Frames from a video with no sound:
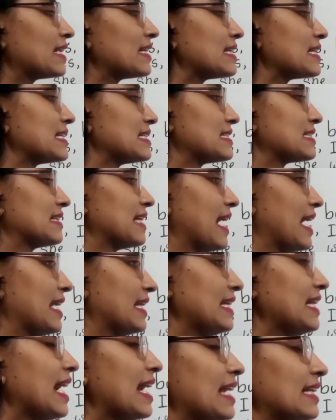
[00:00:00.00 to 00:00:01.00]
is
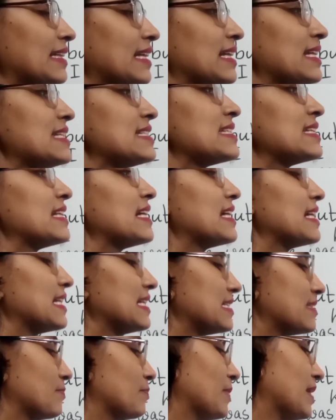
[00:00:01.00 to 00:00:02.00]
Granny and the listener
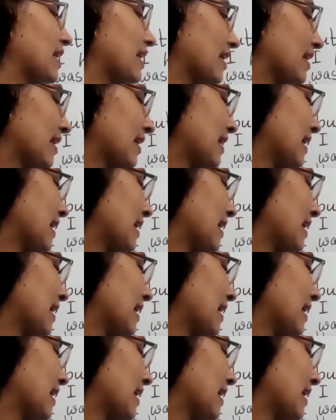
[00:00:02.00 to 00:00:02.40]
is me.